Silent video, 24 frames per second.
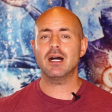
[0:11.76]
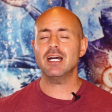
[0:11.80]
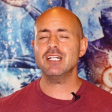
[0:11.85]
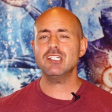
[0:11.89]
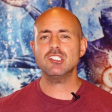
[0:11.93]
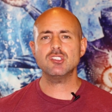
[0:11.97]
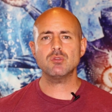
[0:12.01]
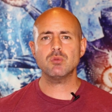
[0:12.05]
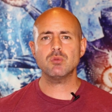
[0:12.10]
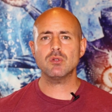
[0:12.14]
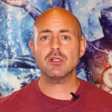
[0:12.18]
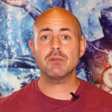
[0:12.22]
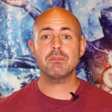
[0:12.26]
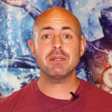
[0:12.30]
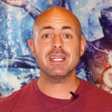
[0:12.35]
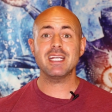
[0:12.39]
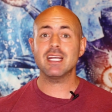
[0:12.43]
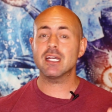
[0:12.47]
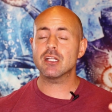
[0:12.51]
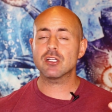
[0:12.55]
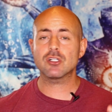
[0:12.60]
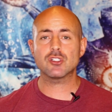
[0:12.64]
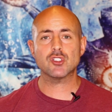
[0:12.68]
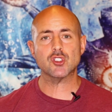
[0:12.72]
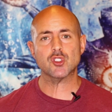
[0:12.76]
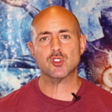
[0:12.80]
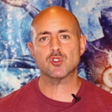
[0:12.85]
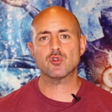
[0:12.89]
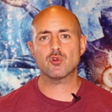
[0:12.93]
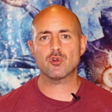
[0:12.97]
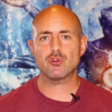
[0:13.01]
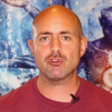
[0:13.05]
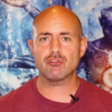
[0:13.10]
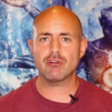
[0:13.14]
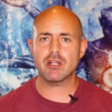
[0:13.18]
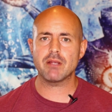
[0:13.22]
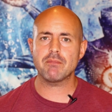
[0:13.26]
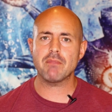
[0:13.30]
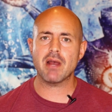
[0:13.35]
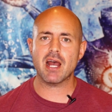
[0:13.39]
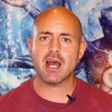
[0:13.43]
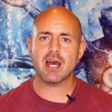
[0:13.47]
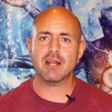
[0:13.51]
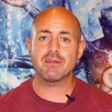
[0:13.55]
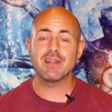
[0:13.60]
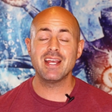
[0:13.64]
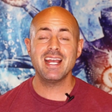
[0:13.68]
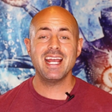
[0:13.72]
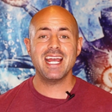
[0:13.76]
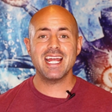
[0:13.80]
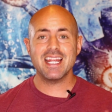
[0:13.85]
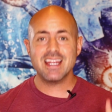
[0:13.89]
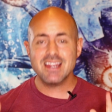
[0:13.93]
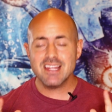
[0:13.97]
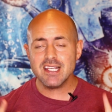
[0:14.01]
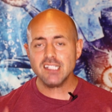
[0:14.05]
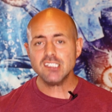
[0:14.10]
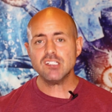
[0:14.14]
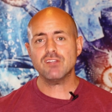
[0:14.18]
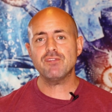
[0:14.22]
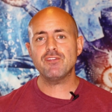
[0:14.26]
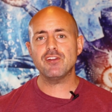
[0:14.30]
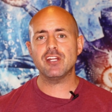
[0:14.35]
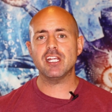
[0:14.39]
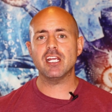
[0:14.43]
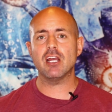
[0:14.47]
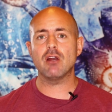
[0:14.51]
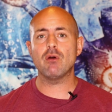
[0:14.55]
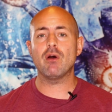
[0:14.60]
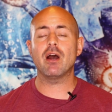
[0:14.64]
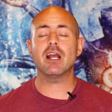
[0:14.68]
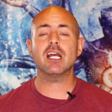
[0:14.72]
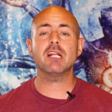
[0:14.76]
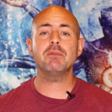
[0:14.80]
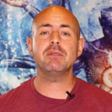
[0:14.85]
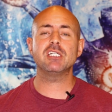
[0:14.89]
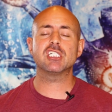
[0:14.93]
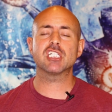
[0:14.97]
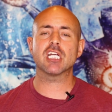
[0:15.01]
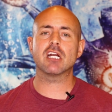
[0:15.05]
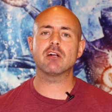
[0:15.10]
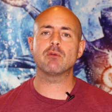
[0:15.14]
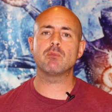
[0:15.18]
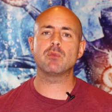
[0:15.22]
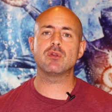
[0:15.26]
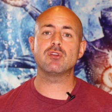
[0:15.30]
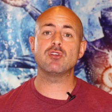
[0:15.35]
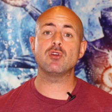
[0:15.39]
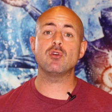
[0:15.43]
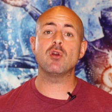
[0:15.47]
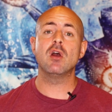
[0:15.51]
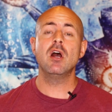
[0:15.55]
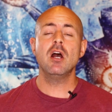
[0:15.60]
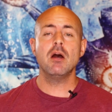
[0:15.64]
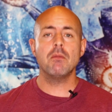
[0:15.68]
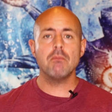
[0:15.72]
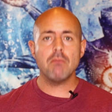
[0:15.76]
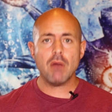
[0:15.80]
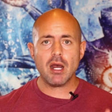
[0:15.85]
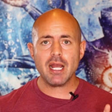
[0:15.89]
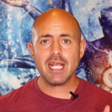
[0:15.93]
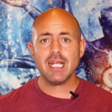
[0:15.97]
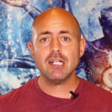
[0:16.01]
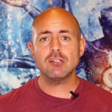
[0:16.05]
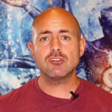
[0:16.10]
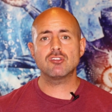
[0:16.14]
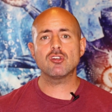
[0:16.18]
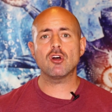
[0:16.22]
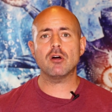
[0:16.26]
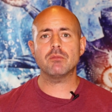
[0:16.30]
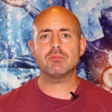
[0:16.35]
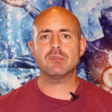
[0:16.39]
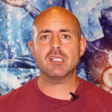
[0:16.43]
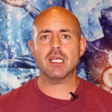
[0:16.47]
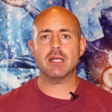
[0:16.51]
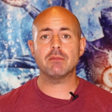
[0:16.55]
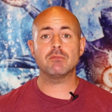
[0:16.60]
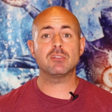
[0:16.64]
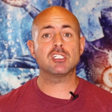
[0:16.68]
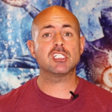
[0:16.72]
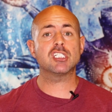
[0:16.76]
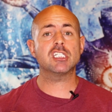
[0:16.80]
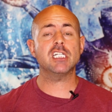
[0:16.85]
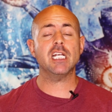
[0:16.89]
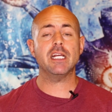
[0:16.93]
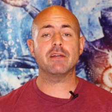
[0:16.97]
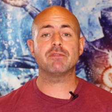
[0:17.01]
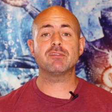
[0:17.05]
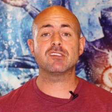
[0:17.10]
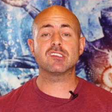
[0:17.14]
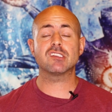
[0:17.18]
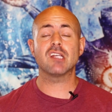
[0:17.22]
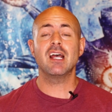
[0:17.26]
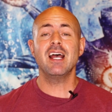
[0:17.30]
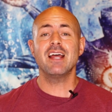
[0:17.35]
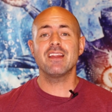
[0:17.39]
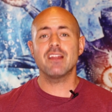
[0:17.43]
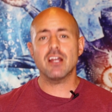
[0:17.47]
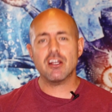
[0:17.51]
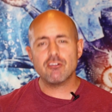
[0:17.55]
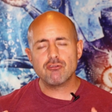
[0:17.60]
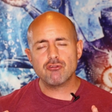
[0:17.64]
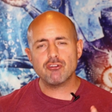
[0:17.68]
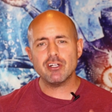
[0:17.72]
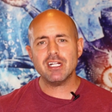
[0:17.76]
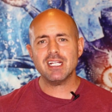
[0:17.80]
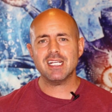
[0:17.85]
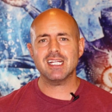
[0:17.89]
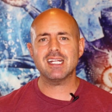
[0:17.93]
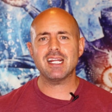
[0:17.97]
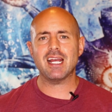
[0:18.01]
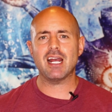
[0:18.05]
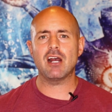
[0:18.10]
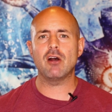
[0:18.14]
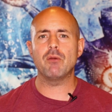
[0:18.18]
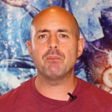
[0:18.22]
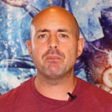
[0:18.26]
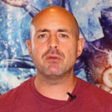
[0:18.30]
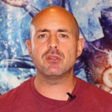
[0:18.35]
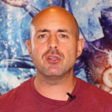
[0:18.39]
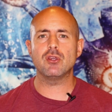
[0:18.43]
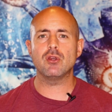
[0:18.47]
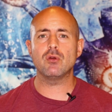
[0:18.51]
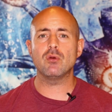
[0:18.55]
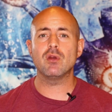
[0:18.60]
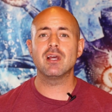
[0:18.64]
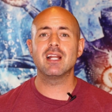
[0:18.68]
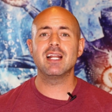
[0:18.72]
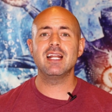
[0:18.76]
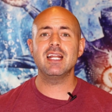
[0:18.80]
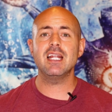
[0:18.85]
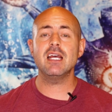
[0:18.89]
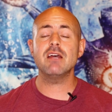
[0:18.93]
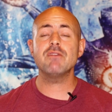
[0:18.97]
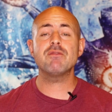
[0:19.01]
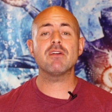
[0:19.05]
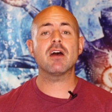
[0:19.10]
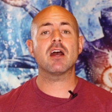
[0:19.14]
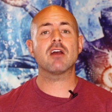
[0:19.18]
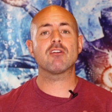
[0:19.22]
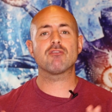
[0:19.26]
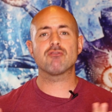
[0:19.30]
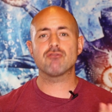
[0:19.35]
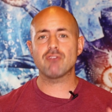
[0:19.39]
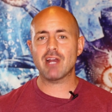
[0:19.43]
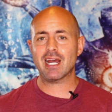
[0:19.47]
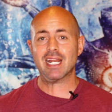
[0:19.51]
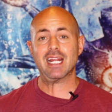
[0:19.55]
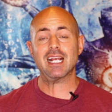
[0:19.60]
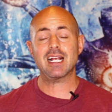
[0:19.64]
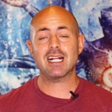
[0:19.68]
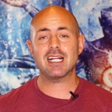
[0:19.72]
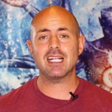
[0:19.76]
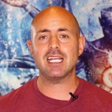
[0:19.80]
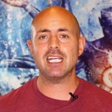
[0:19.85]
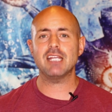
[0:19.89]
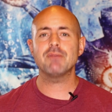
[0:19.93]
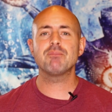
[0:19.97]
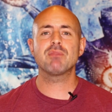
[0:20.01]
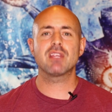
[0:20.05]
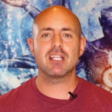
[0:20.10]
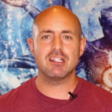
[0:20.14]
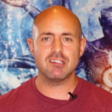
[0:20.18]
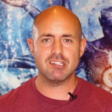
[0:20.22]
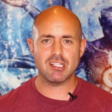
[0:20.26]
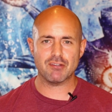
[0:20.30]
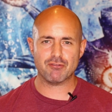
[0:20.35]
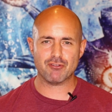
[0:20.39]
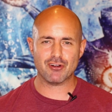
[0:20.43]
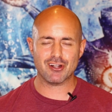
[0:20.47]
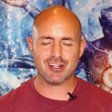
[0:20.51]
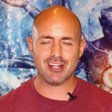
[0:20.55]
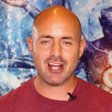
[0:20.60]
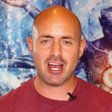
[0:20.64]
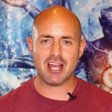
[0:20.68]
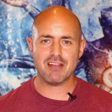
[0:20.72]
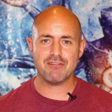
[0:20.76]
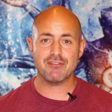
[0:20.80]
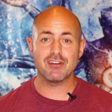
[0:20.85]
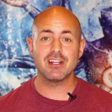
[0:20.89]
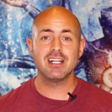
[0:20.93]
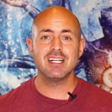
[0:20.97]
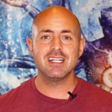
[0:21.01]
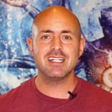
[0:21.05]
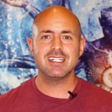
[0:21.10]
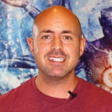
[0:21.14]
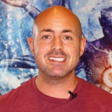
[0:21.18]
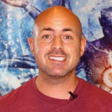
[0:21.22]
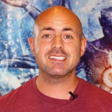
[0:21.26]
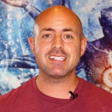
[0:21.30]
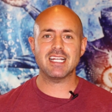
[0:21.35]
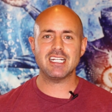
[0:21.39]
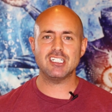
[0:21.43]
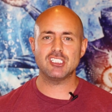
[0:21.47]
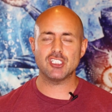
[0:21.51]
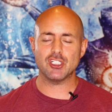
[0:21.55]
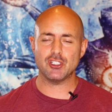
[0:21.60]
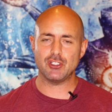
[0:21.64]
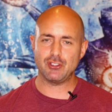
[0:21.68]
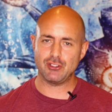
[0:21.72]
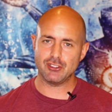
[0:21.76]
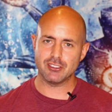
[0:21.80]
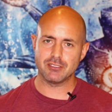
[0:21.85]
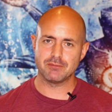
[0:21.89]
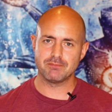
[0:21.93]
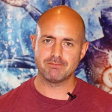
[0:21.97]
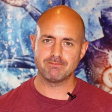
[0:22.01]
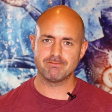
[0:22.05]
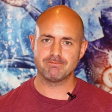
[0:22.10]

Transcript: I just want to be an extraordinary man. In this video, I'm going to be sharing with you my top 10 shifts that are really going to help you live a radically different life. Stay tuned.